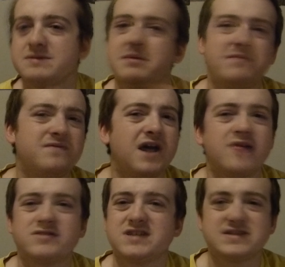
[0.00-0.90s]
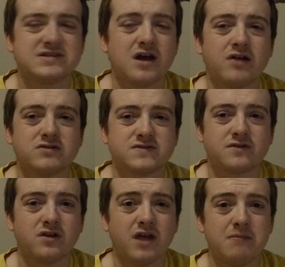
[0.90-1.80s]
maybe $5 or $6
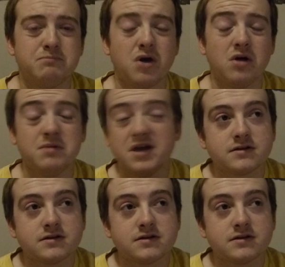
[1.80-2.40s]
for a light bulb.